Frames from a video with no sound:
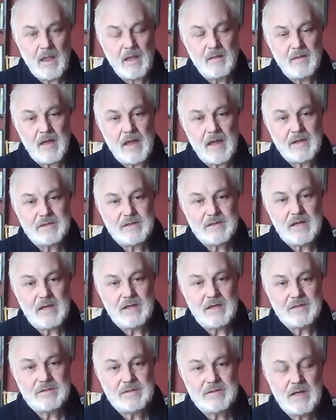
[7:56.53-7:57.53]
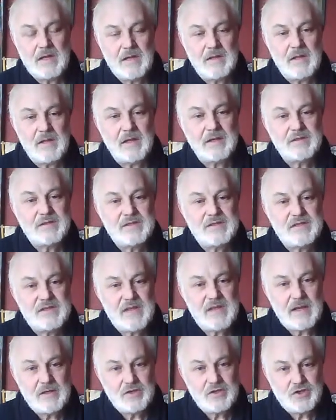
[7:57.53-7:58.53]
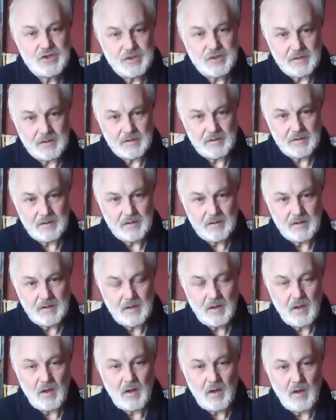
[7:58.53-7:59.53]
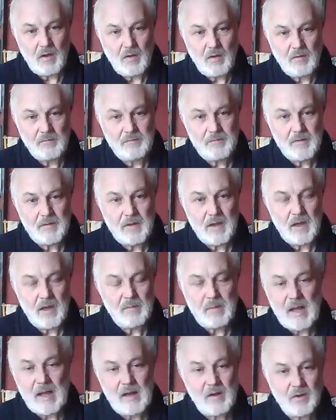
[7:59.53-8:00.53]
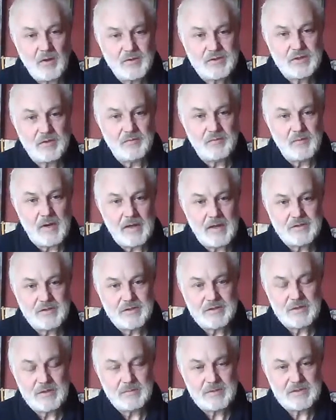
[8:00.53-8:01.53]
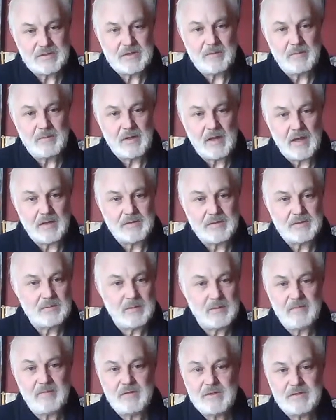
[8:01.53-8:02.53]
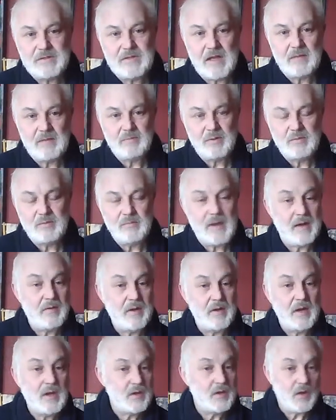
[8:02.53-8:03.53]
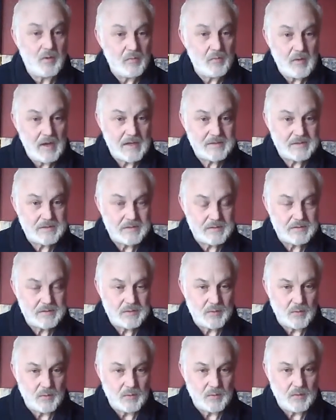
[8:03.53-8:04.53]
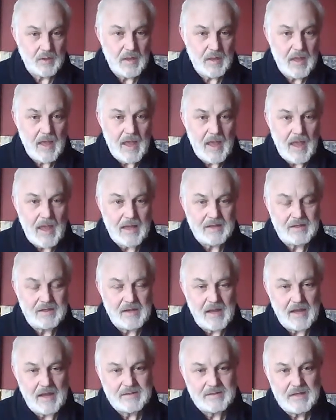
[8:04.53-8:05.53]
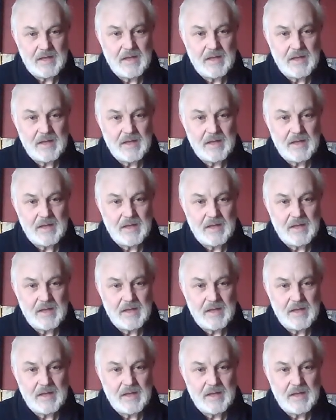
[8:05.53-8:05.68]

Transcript: That is the extension of a biological relationship to something else. The beloved disciple, Mary, not related at all, and yet